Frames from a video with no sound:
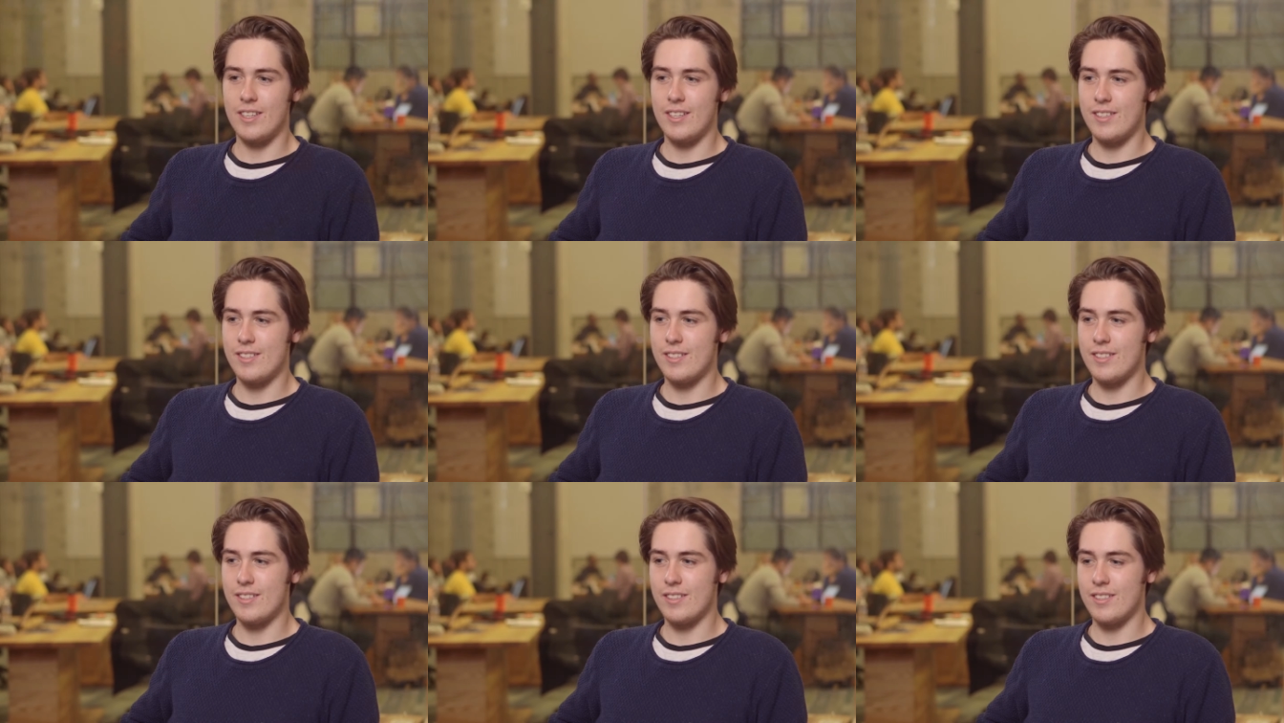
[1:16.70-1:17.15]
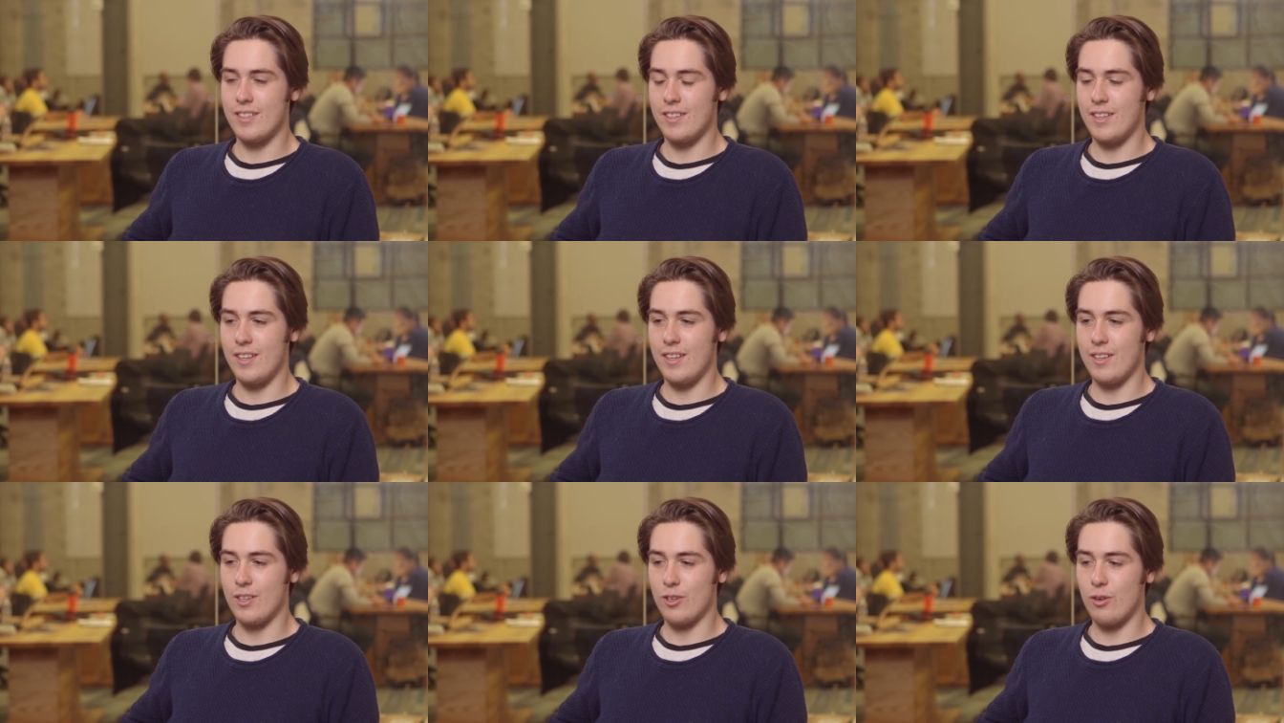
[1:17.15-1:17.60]
It's
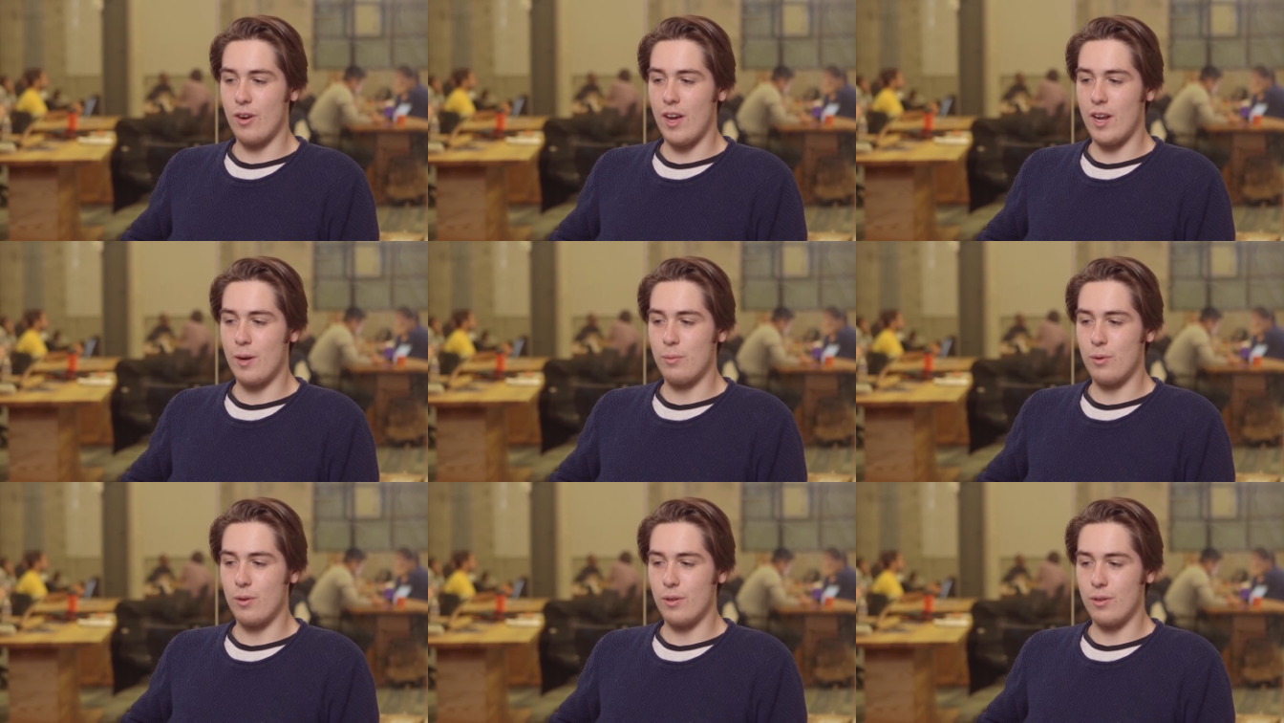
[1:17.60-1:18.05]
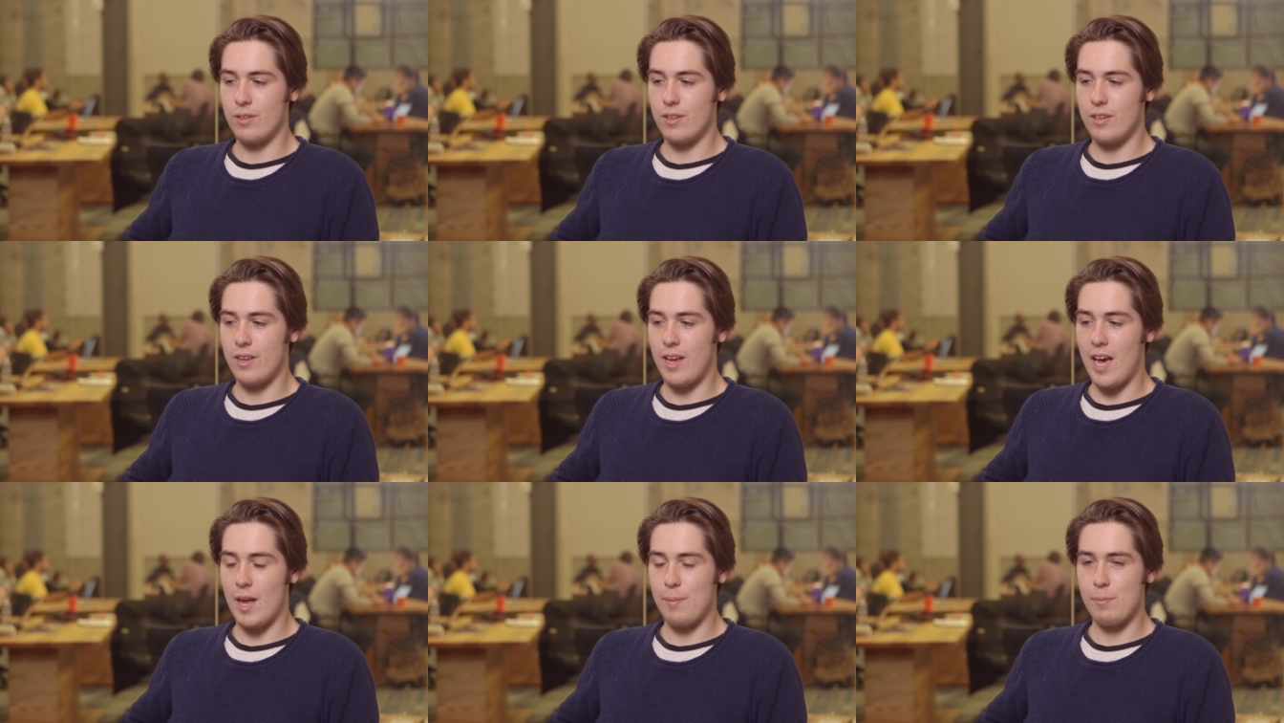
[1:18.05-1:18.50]
incredible
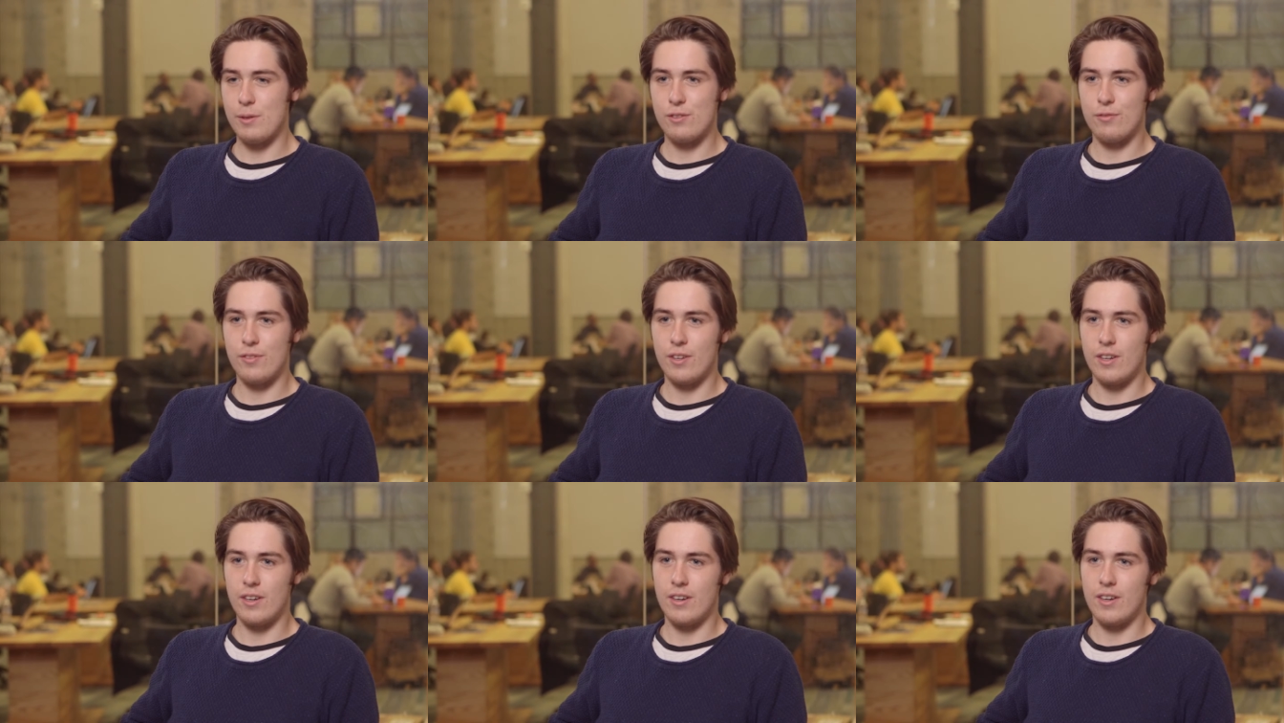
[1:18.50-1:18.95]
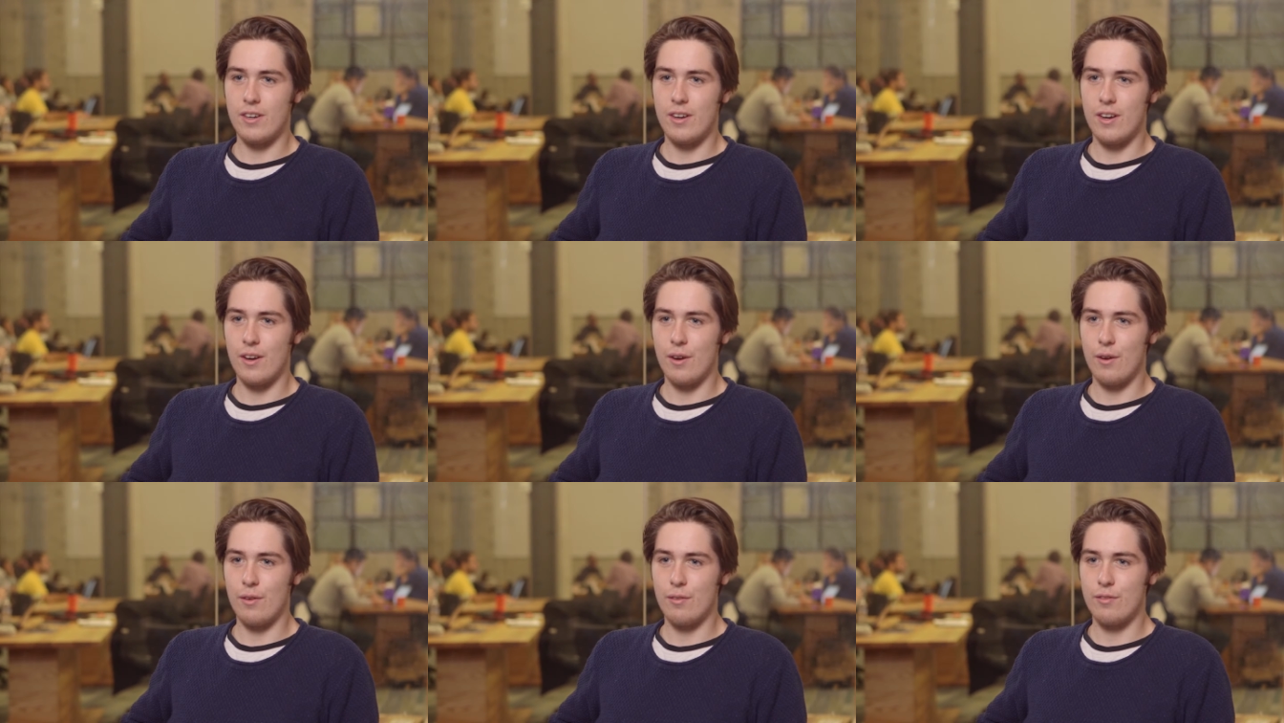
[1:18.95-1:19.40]
atmosphere
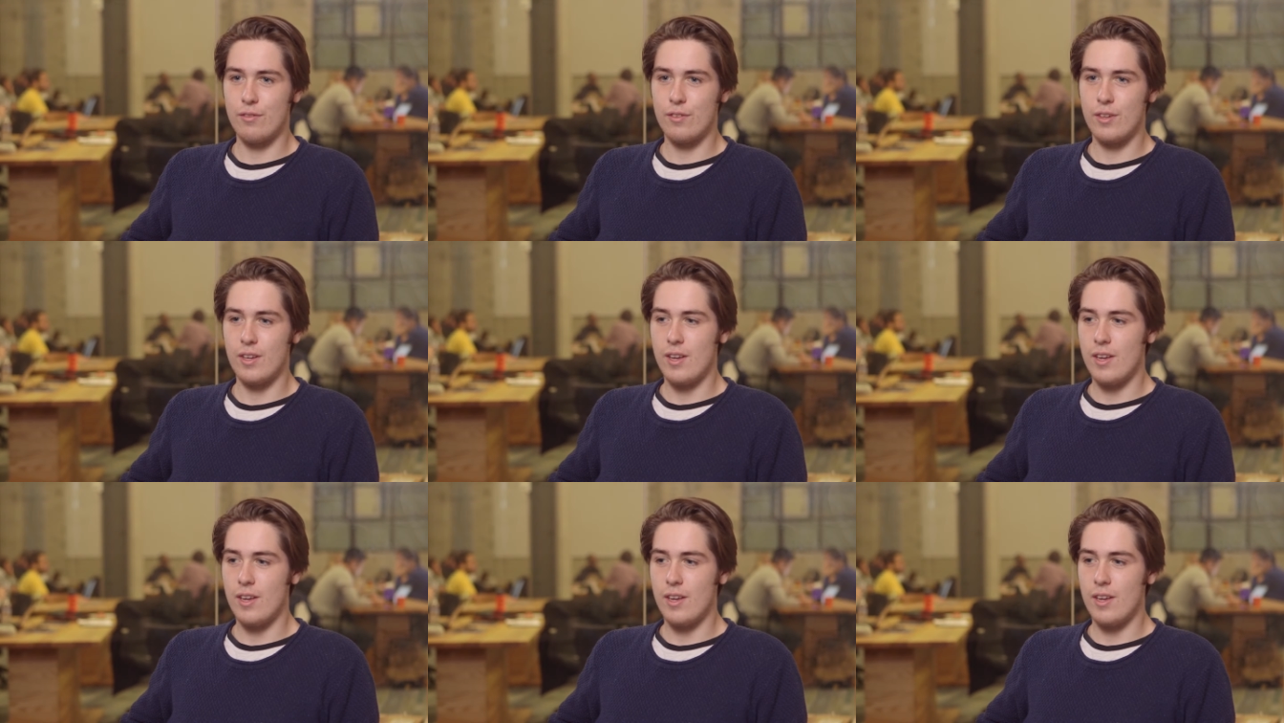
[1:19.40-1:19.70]
of